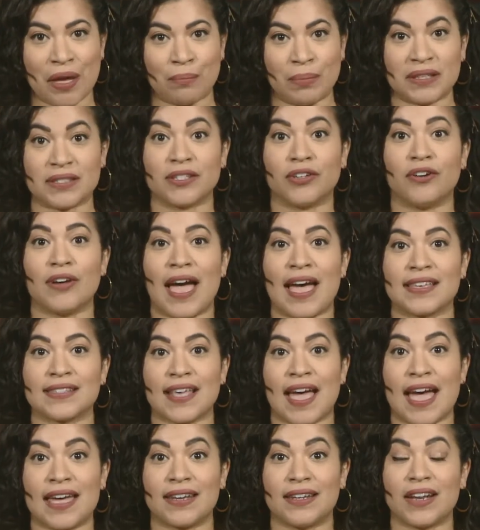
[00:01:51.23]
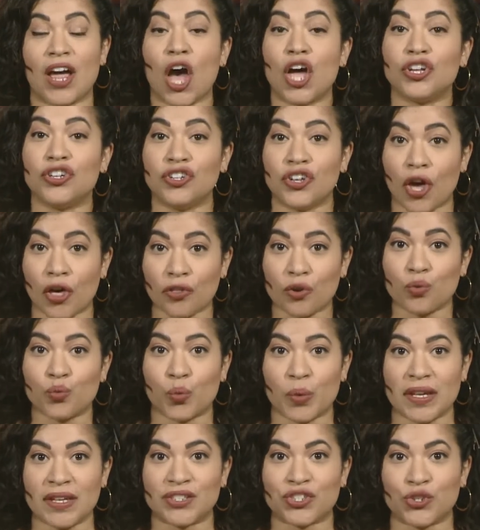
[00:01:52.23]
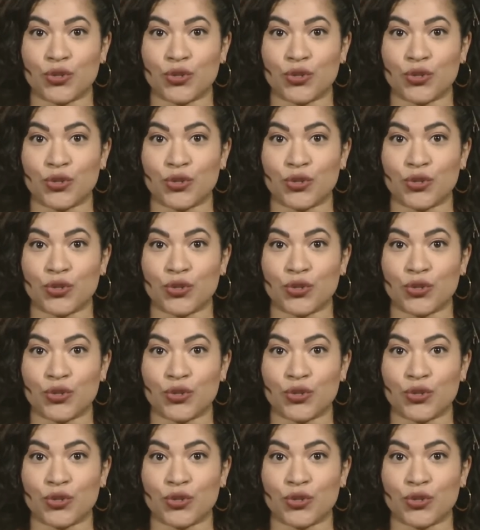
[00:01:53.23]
Bissell has added another week